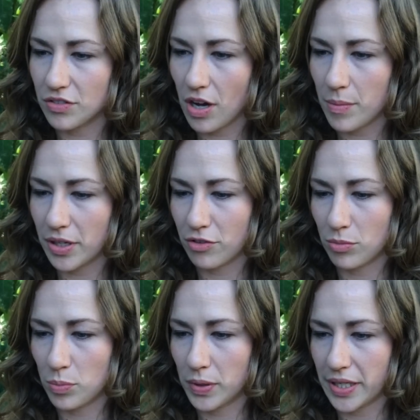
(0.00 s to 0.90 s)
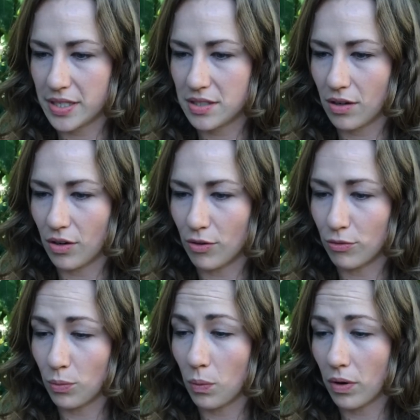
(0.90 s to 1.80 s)
of coming from a place of
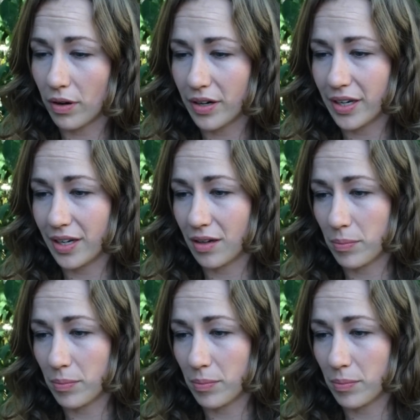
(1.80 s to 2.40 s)
worrying